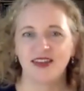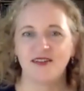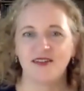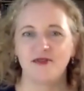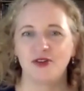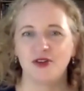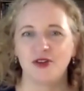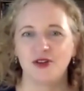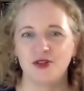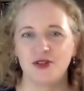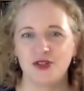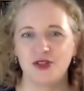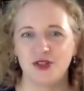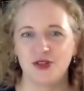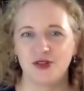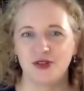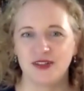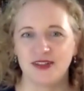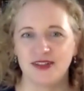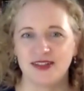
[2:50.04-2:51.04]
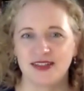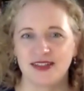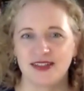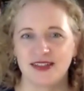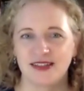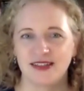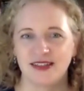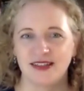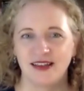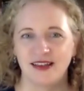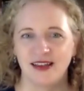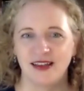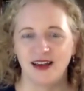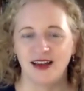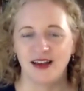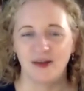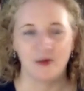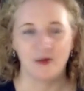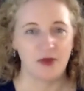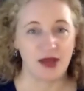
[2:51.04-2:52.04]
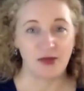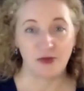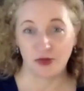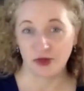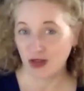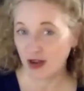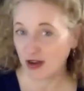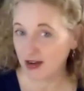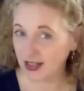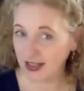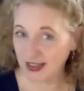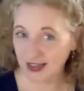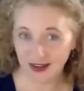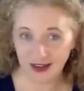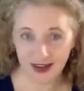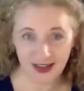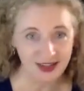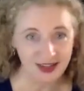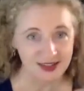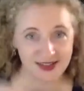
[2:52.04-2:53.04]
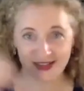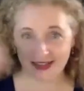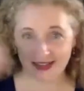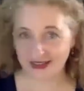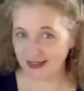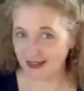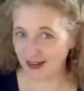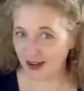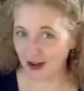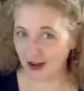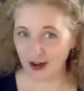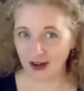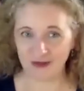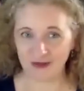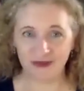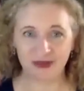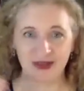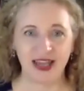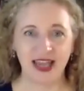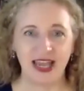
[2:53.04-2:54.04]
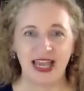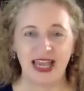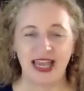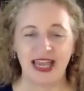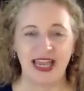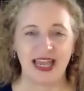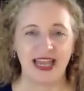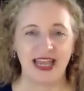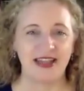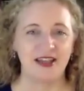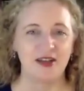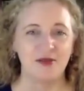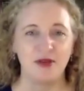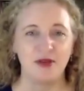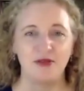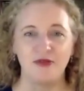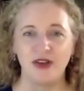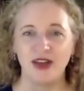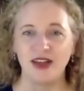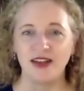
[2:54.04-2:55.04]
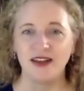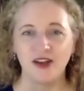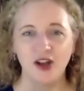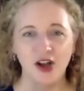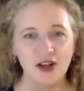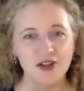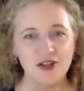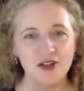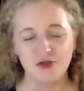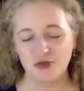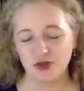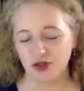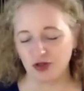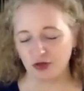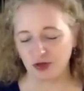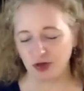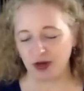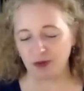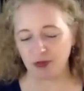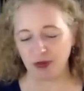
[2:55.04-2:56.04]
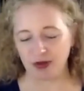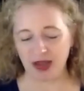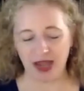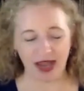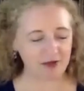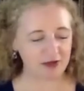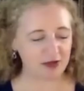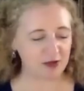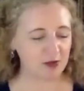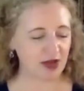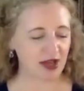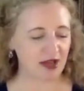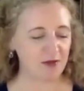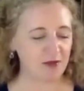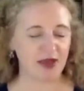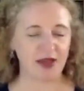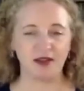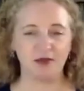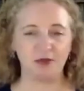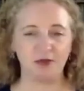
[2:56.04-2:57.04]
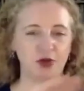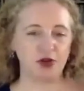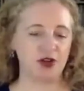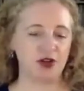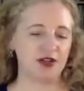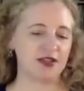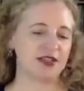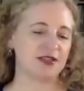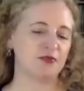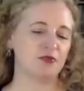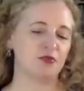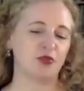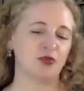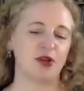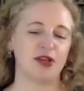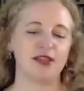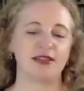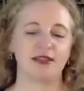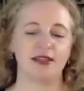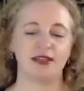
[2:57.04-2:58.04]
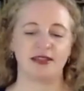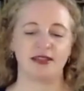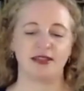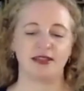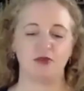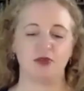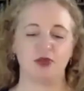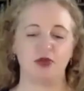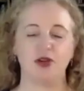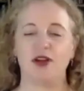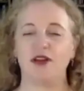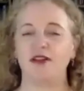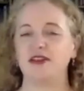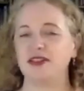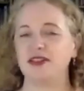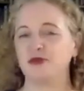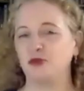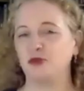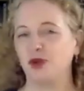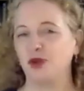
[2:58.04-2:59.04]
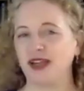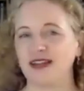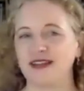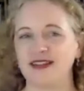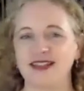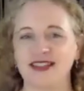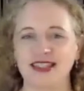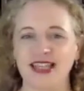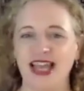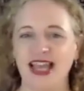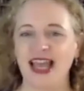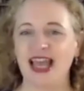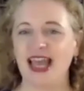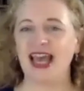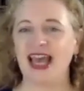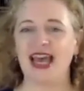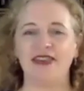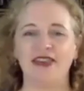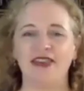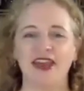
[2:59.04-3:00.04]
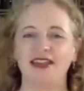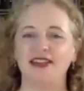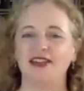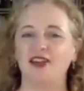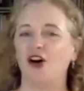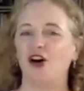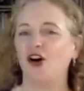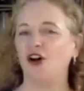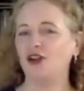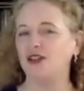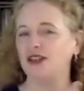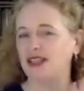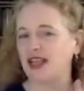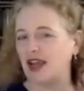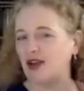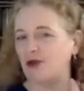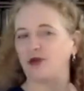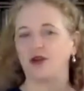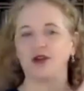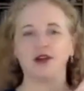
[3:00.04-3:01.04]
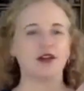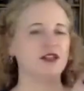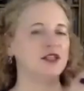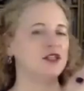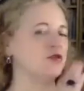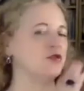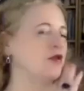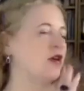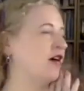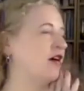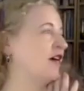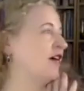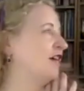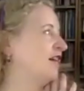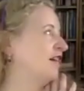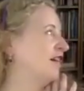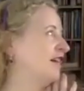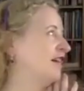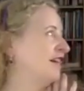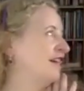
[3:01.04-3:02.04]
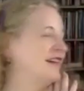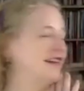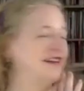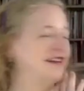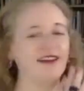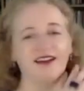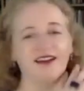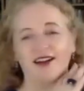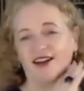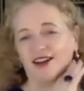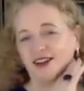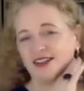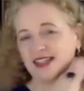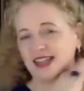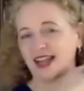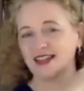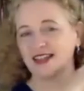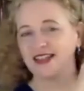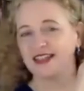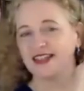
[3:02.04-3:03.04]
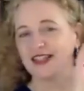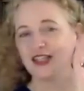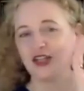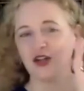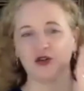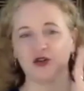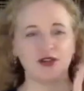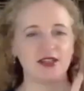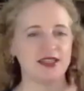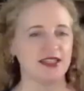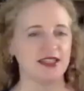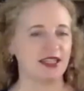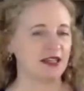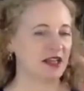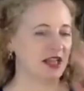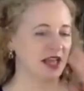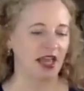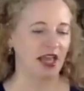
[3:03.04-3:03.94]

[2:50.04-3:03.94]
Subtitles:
for your students. And we're talking young kids on up, and it can be fun costume jewelry, but have them come in and put on some bracelets and put on some rings. And then all day we're going to do our dances, noticing.